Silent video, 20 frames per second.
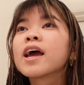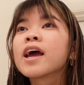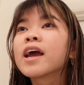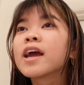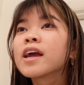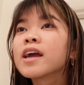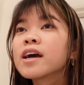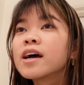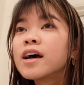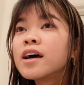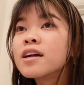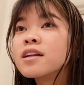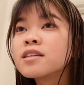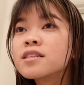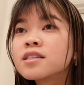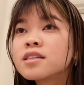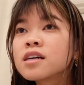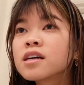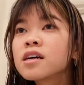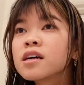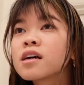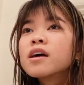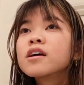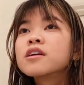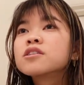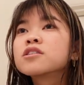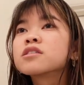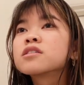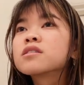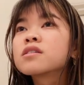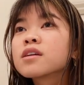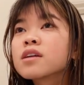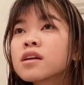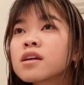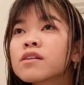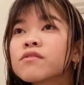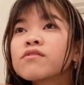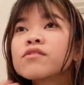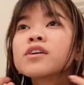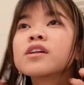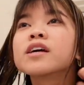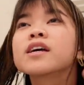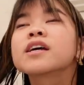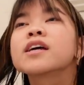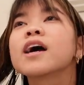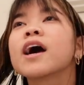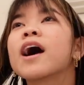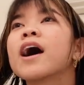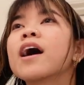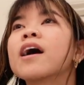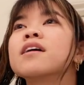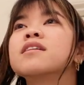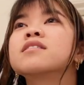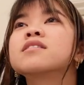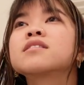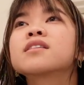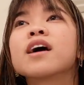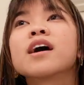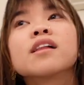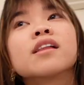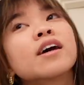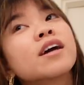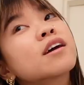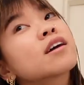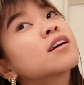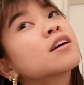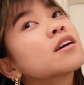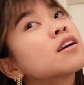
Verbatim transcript: and it just feel like it adds that like